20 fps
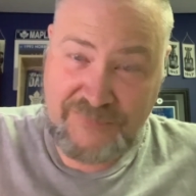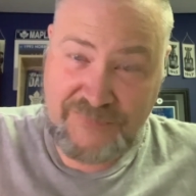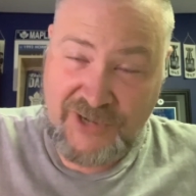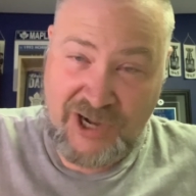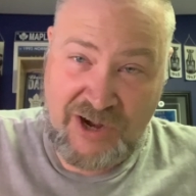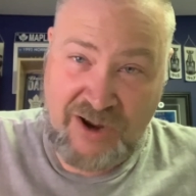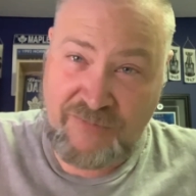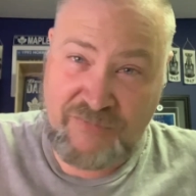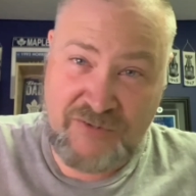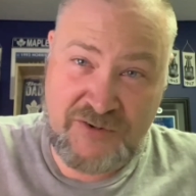
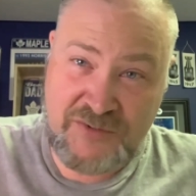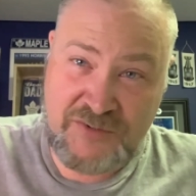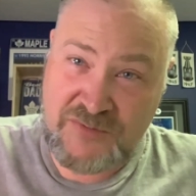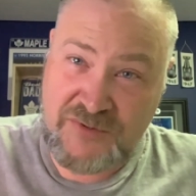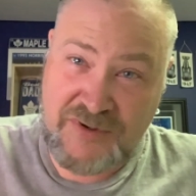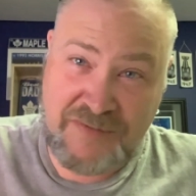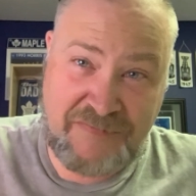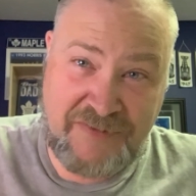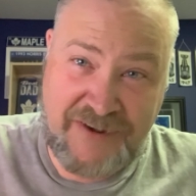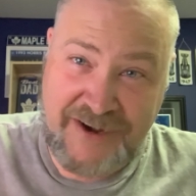Humphries was
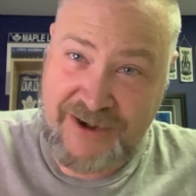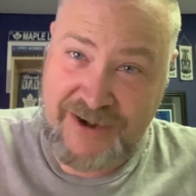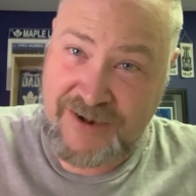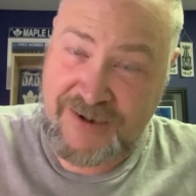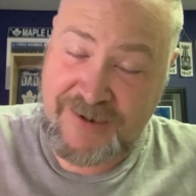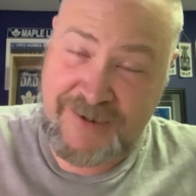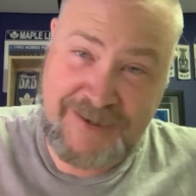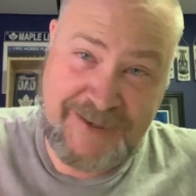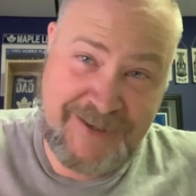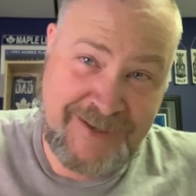on
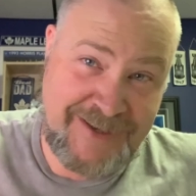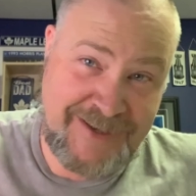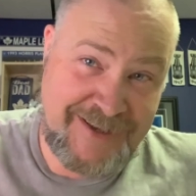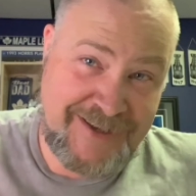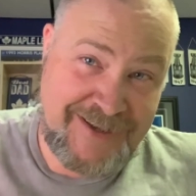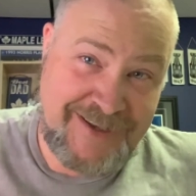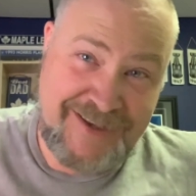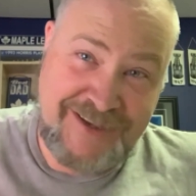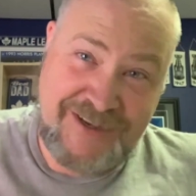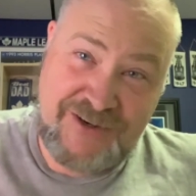fire.
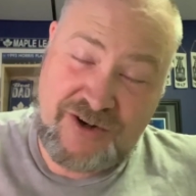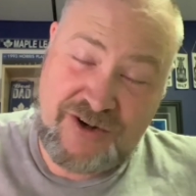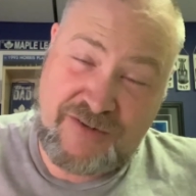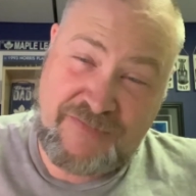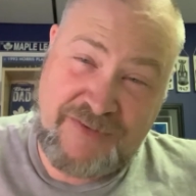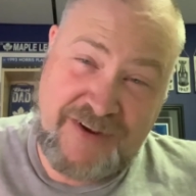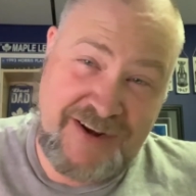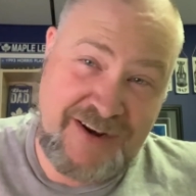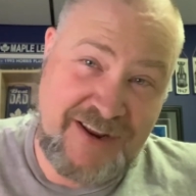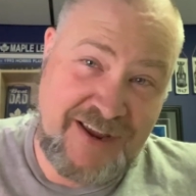Dirk
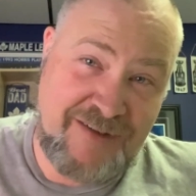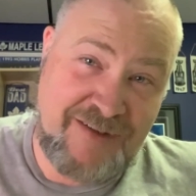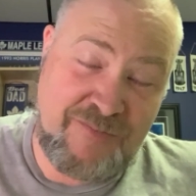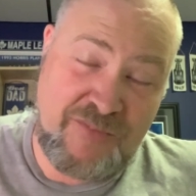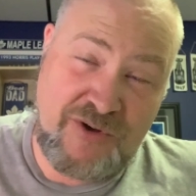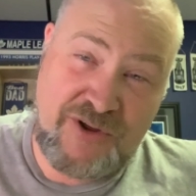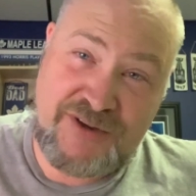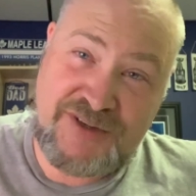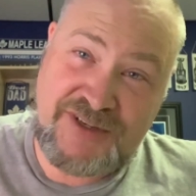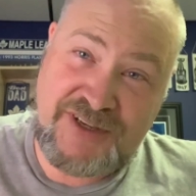Van
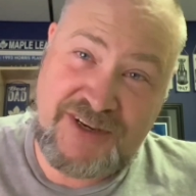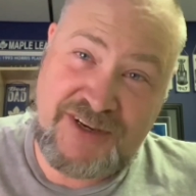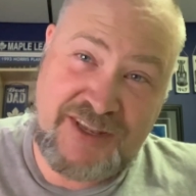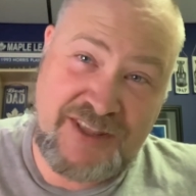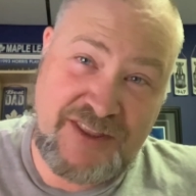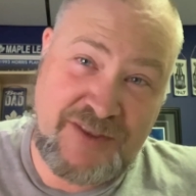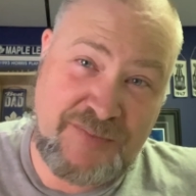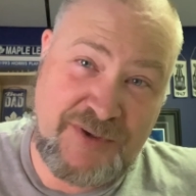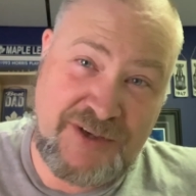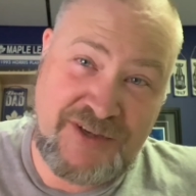Dijvenbode is going to
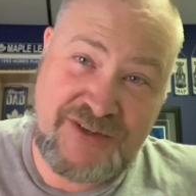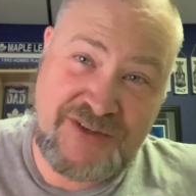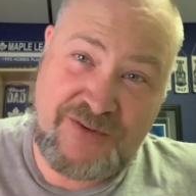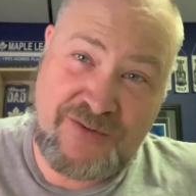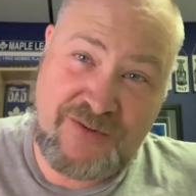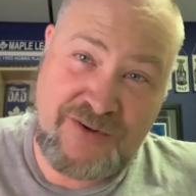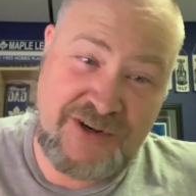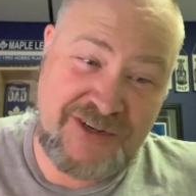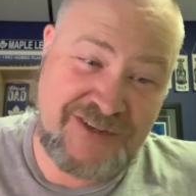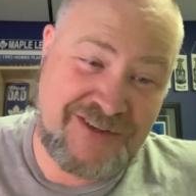get the big
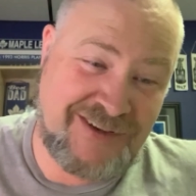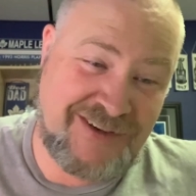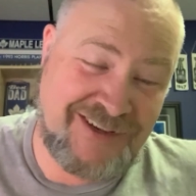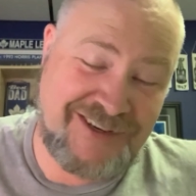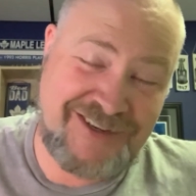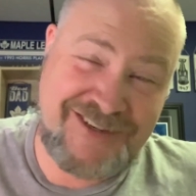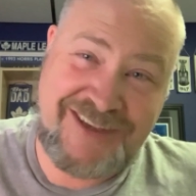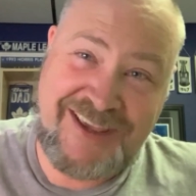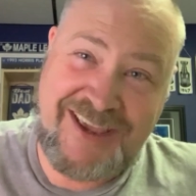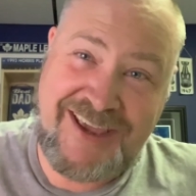scores. He
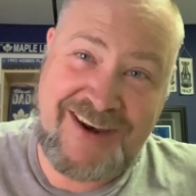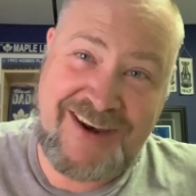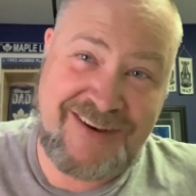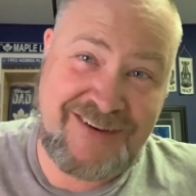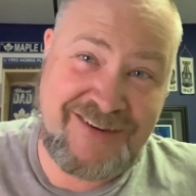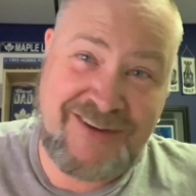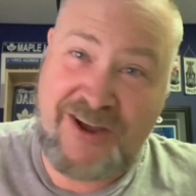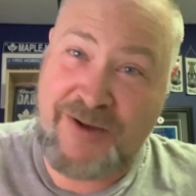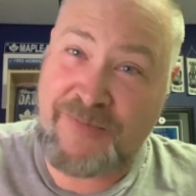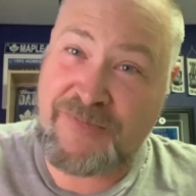just can't.
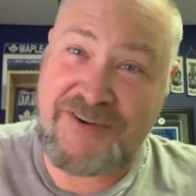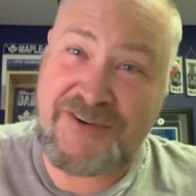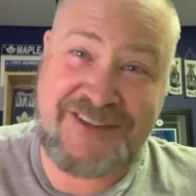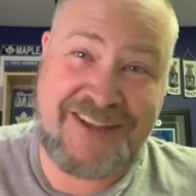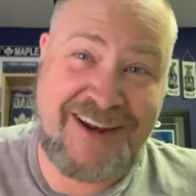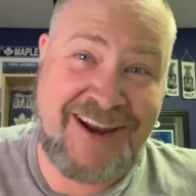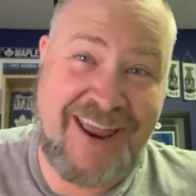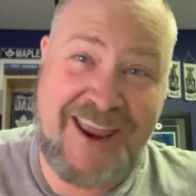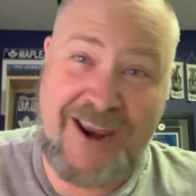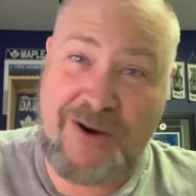Humphries
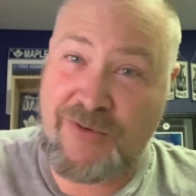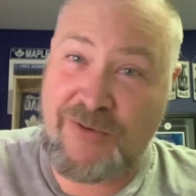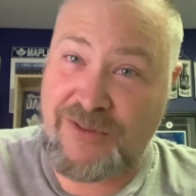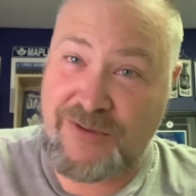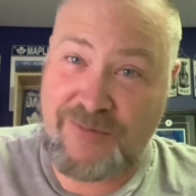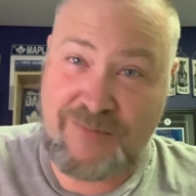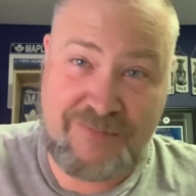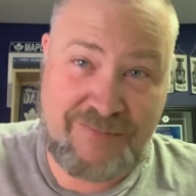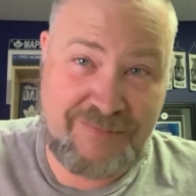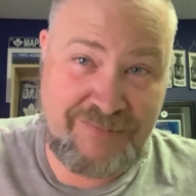can hang with
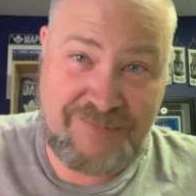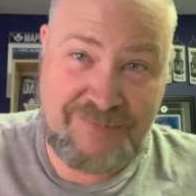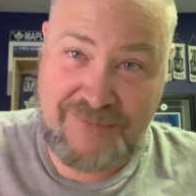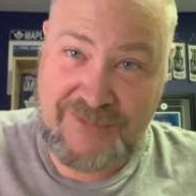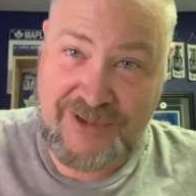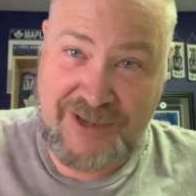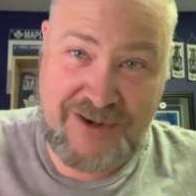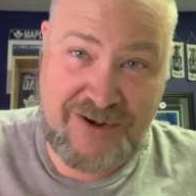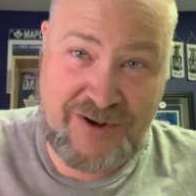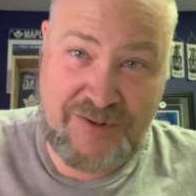him.
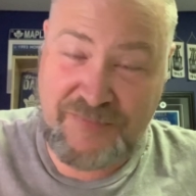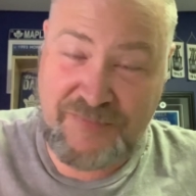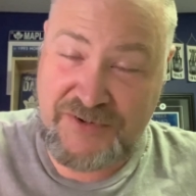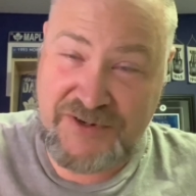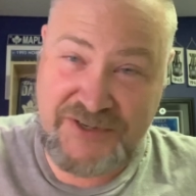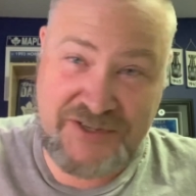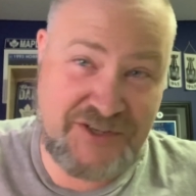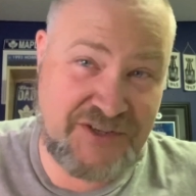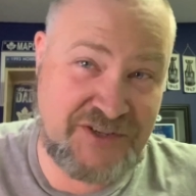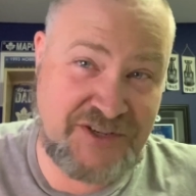And
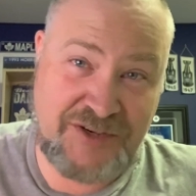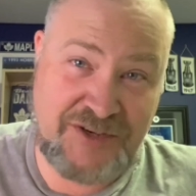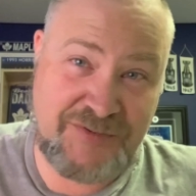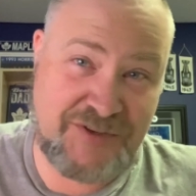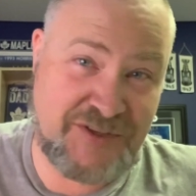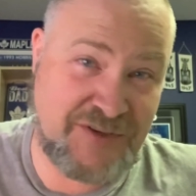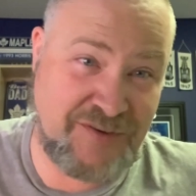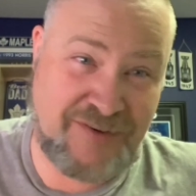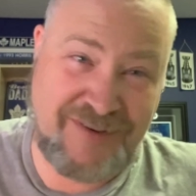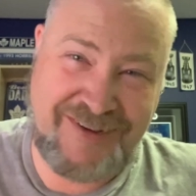Humphries just seems
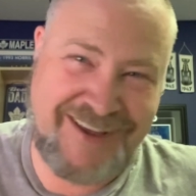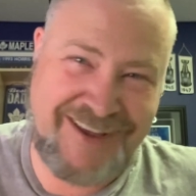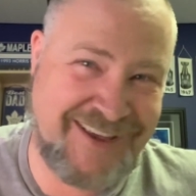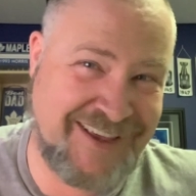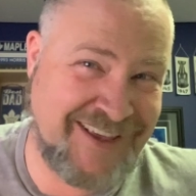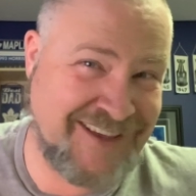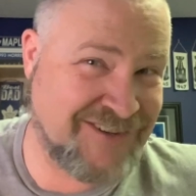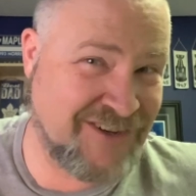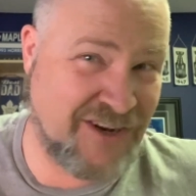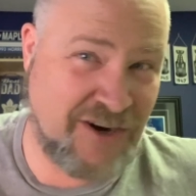to,
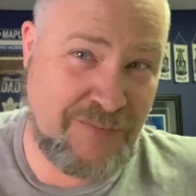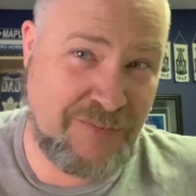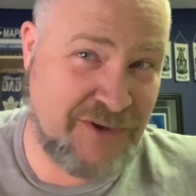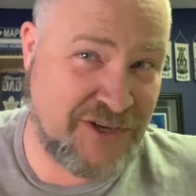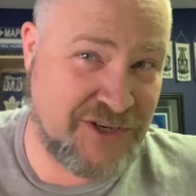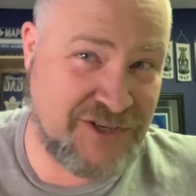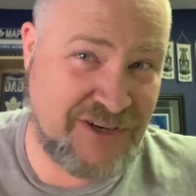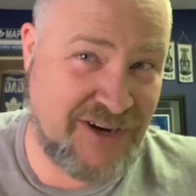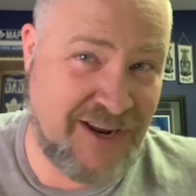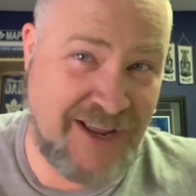he's on a
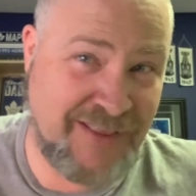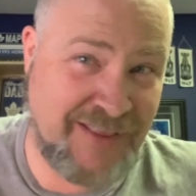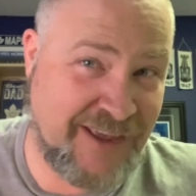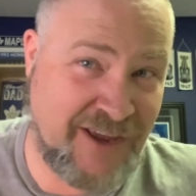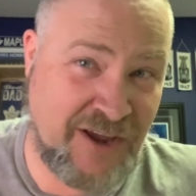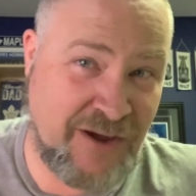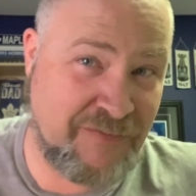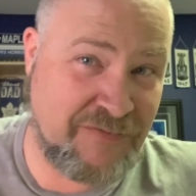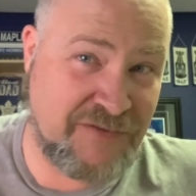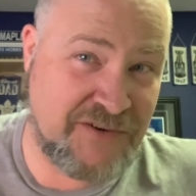mission. I like
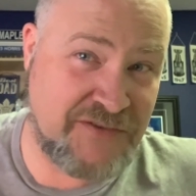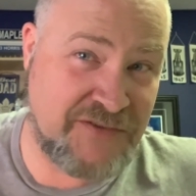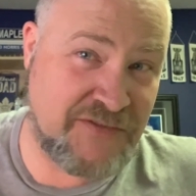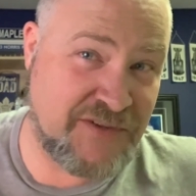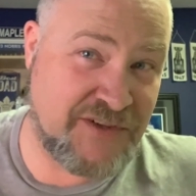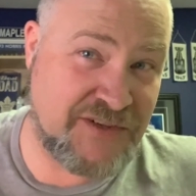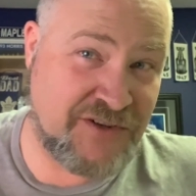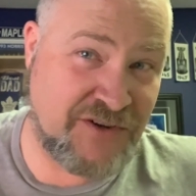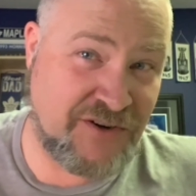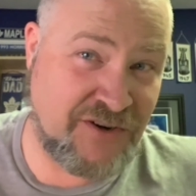Humphries for
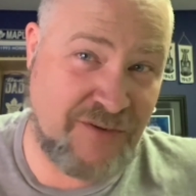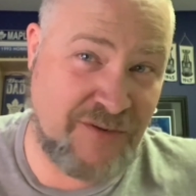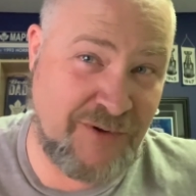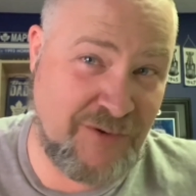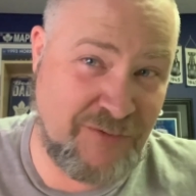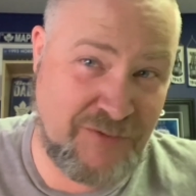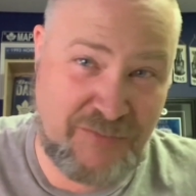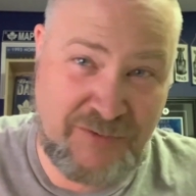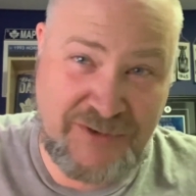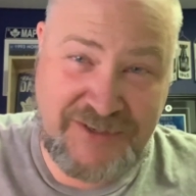this
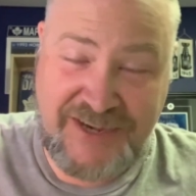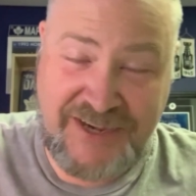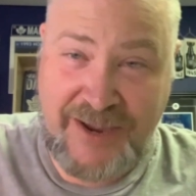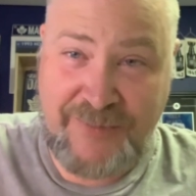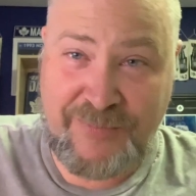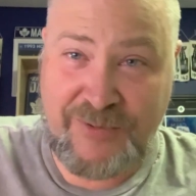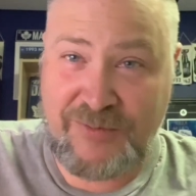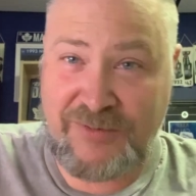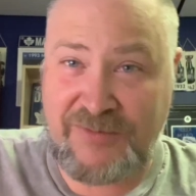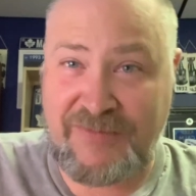tournament with what's
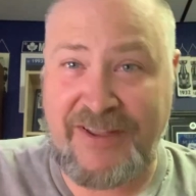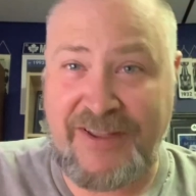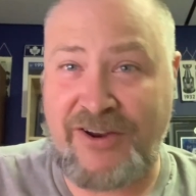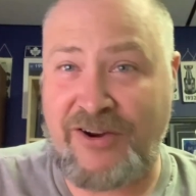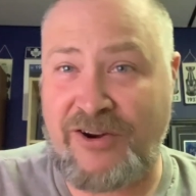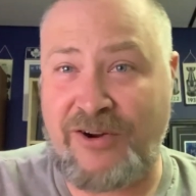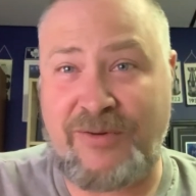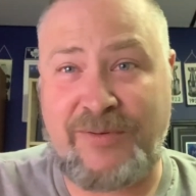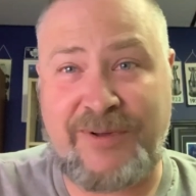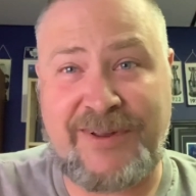happened with Van
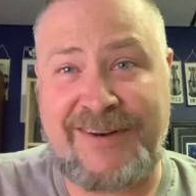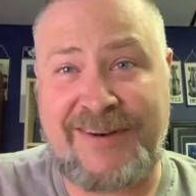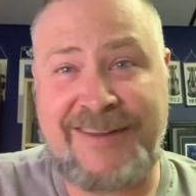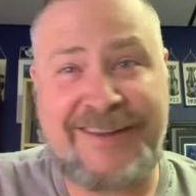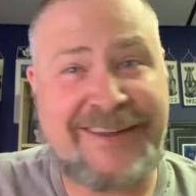Gerwen.